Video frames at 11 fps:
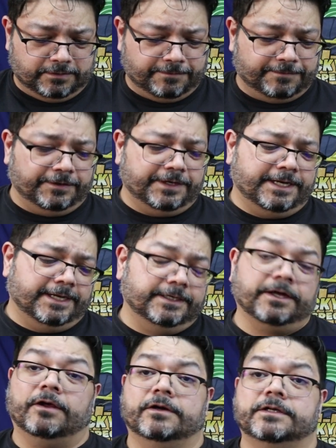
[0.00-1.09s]
da.
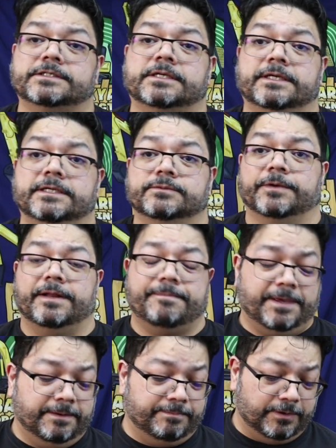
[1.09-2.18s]
$39 is what I
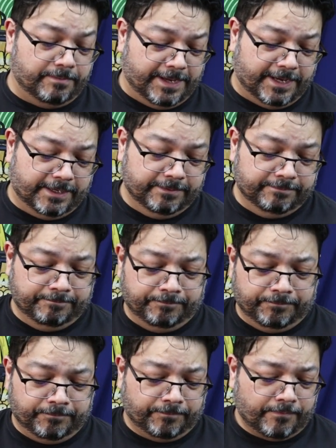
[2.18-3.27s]
paid per bag.
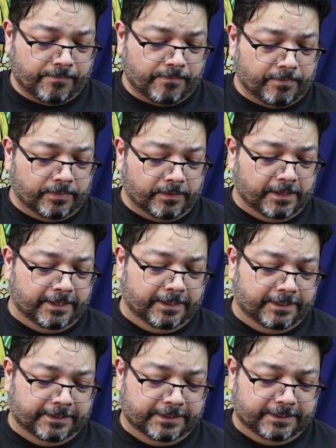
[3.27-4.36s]

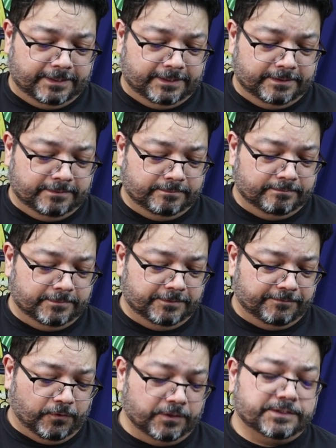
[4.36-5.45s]
And, uh,
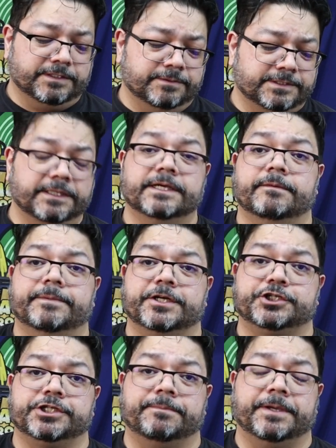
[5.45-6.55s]
of course, there was a little bit
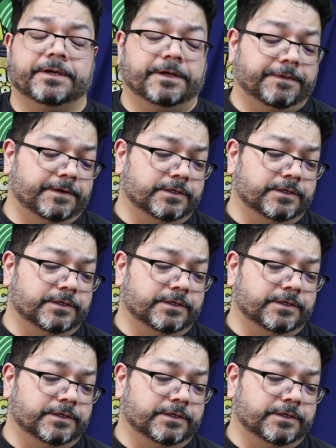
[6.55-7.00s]
of shipping on